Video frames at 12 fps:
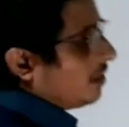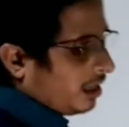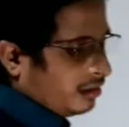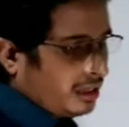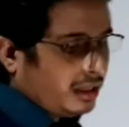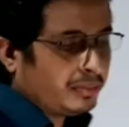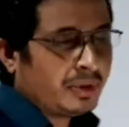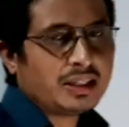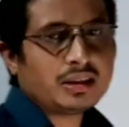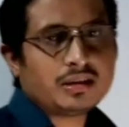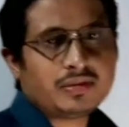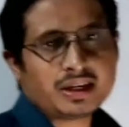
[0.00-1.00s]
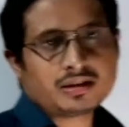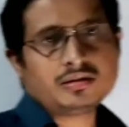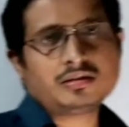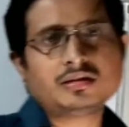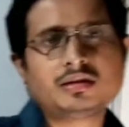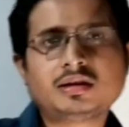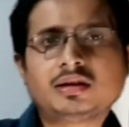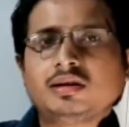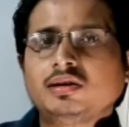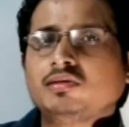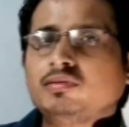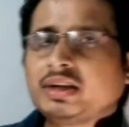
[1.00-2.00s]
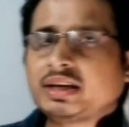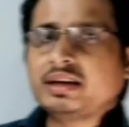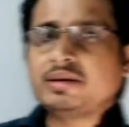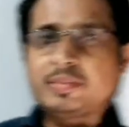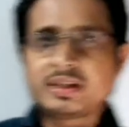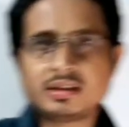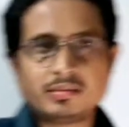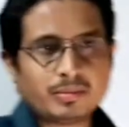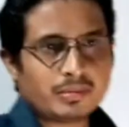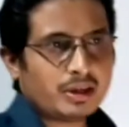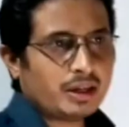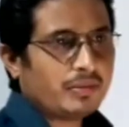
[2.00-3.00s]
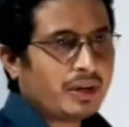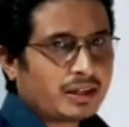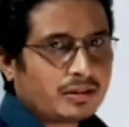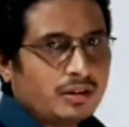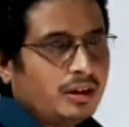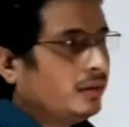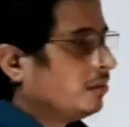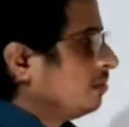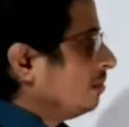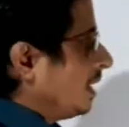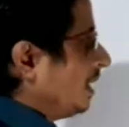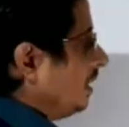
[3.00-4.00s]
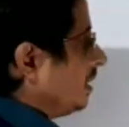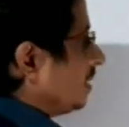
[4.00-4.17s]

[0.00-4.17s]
can we represent a vector? We can represent a vector by